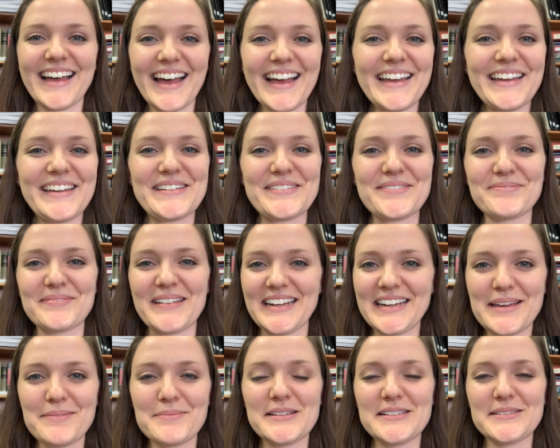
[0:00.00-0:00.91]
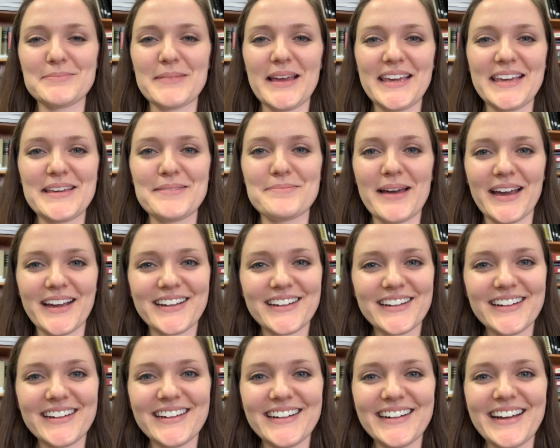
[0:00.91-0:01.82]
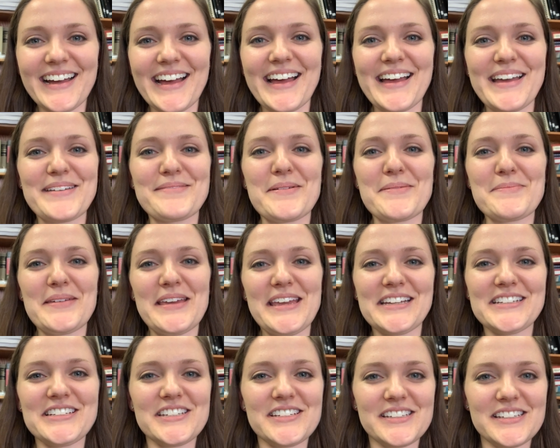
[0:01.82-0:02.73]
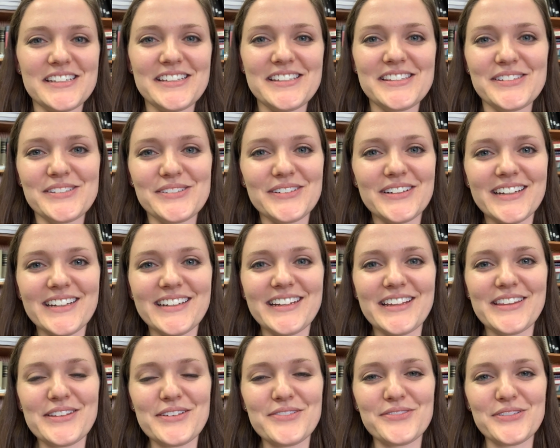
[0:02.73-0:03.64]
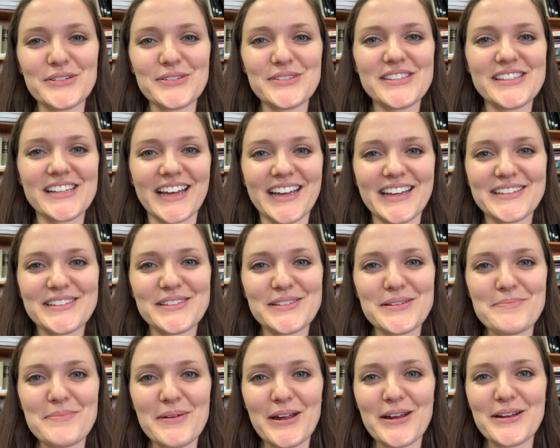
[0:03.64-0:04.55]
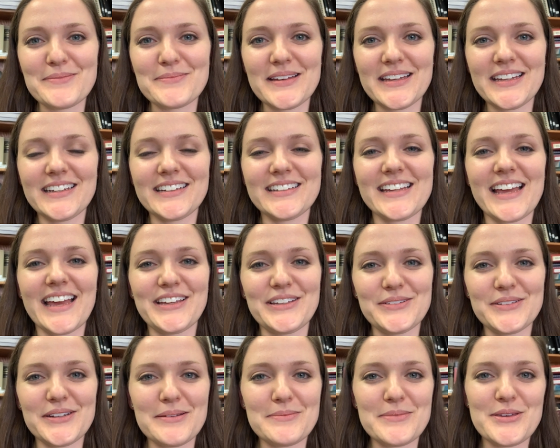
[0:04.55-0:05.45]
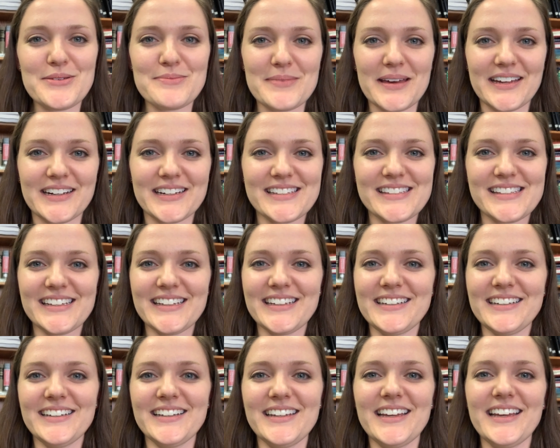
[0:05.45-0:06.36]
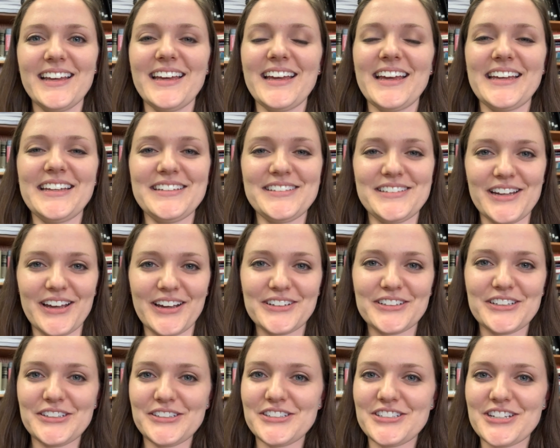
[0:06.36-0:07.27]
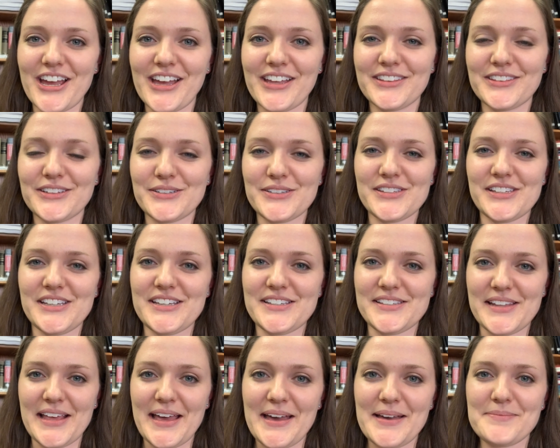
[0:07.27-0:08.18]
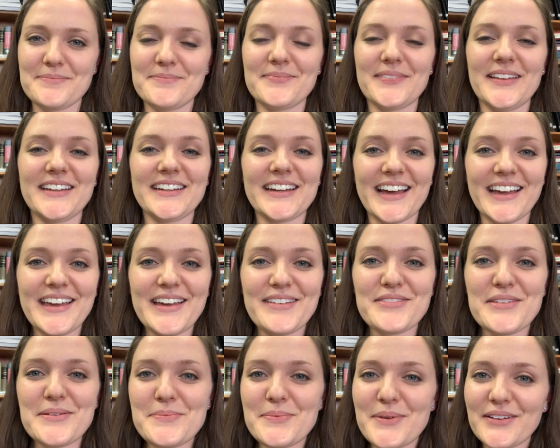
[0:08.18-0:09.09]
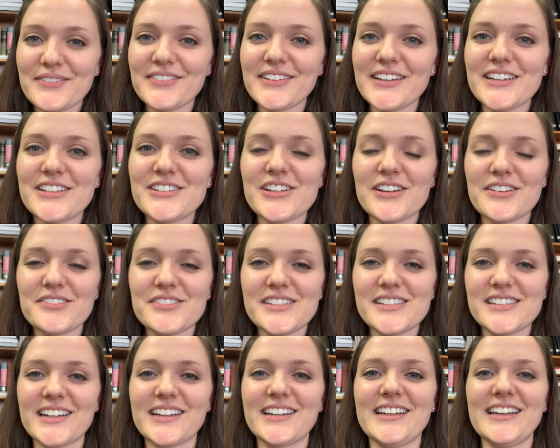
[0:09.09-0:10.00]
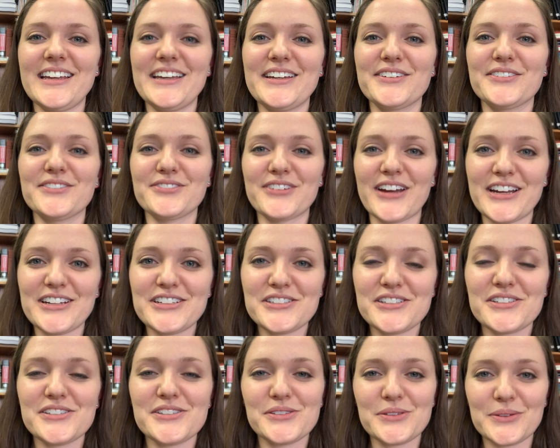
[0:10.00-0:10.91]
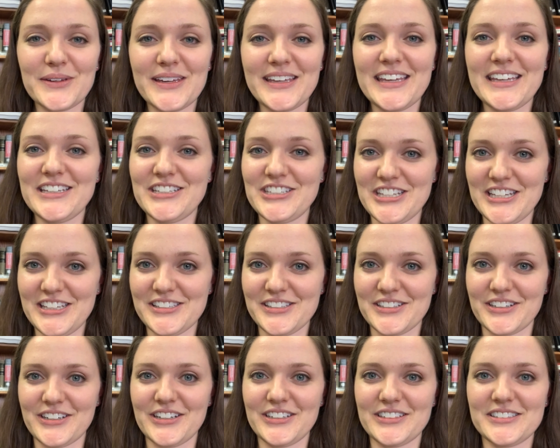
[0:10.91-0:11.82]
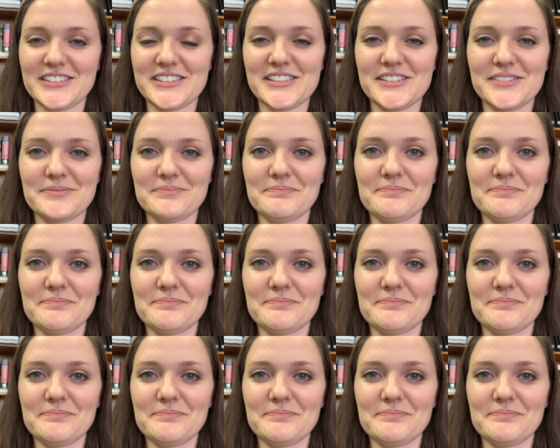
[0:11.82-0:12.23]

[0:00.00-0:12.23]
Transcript: Hi, my name is Maggie Becher. I am a PhD student in the Food Science Department at UW-Madison in Dr. John Lucey's lab, and I have the privilege of studying fresh squeaky cheese curds.